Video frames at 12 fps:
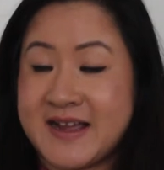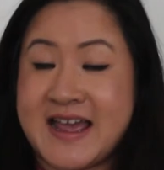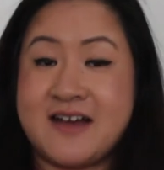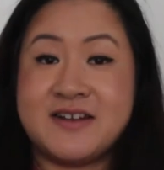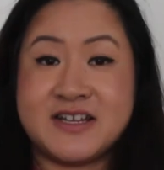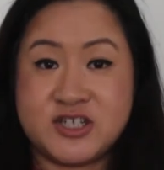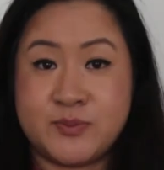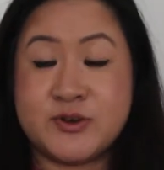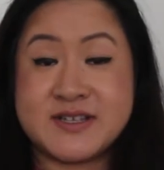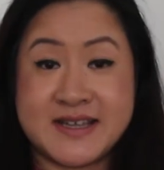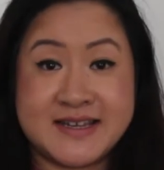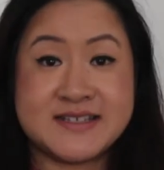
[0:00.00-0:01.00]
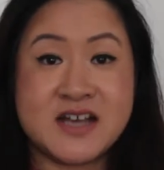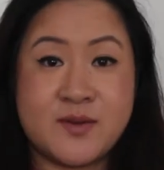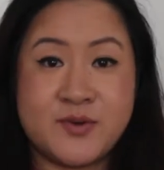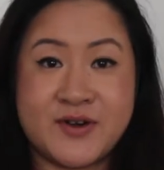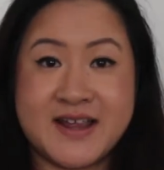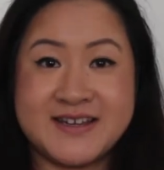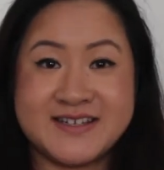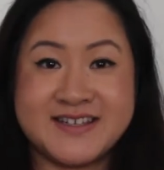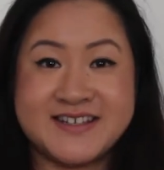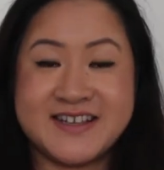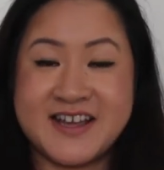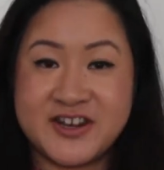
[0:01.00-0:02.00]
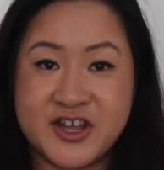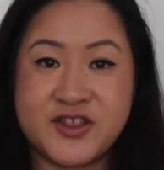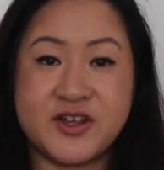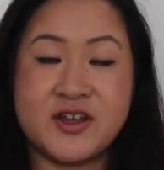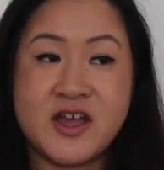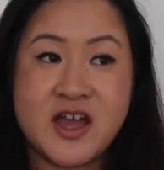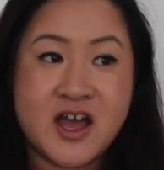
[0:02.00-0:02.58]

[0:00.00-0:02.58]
account and she proceeded to upgrade a